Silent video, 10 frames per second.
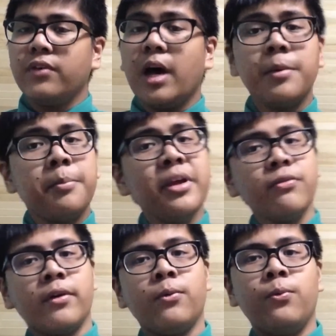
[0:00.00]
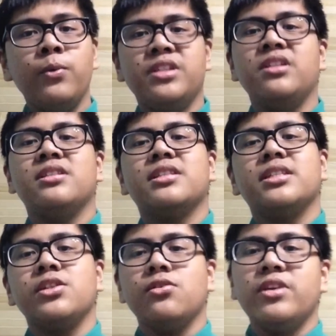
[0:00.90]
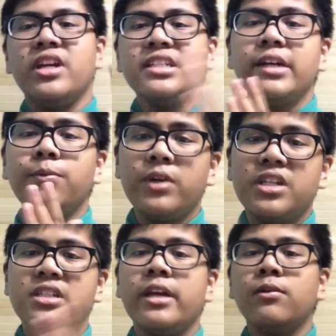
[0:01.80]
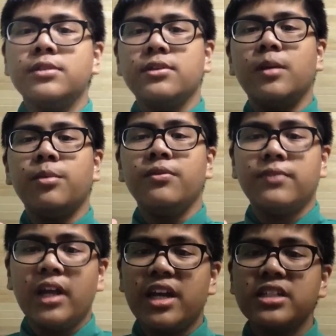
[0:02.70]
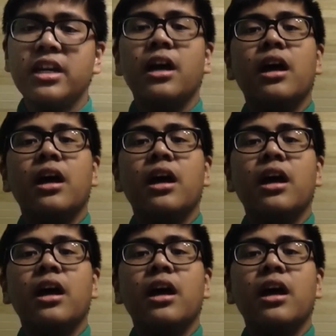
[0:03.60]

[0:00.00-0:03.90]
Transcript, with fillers: I'm a big fan of widgets so it doesn't have widgets and also Adobe Flash